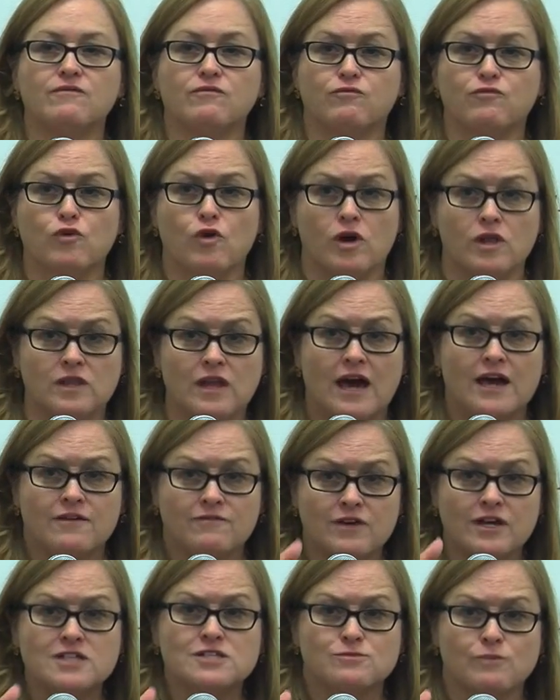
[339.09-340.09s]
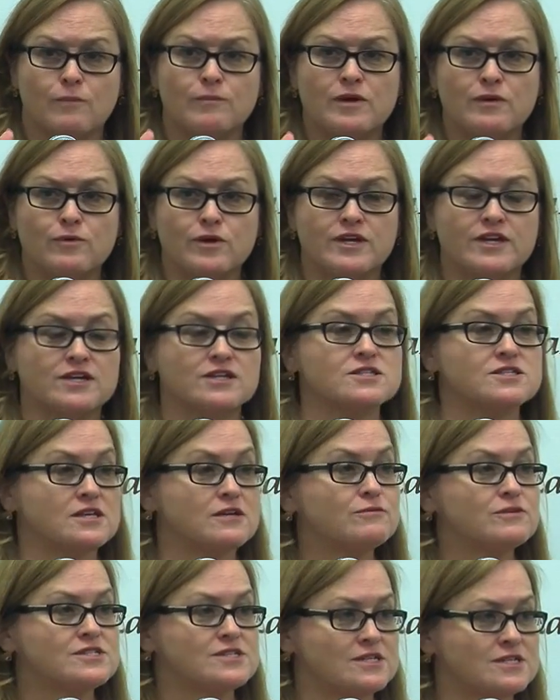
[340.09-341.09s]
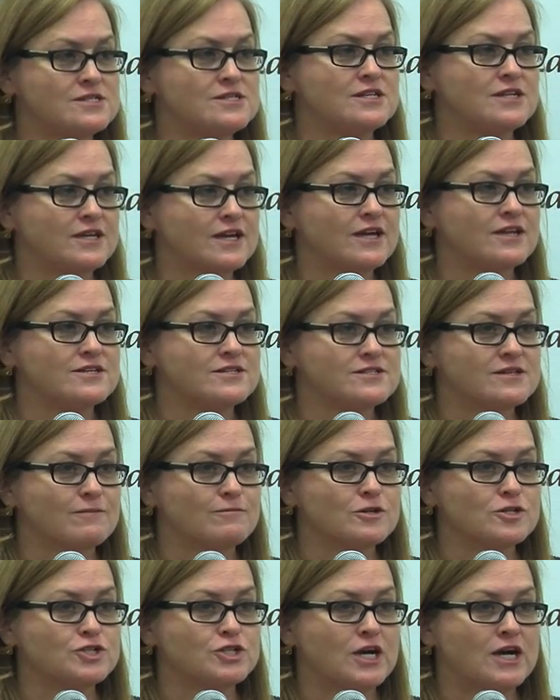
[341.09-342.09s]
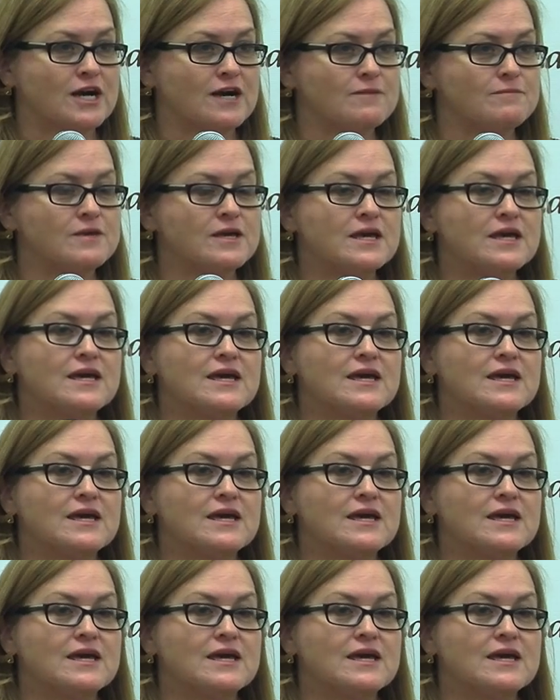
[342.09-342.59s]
For a lot of us, when we were kids, it was easy to get a summer job.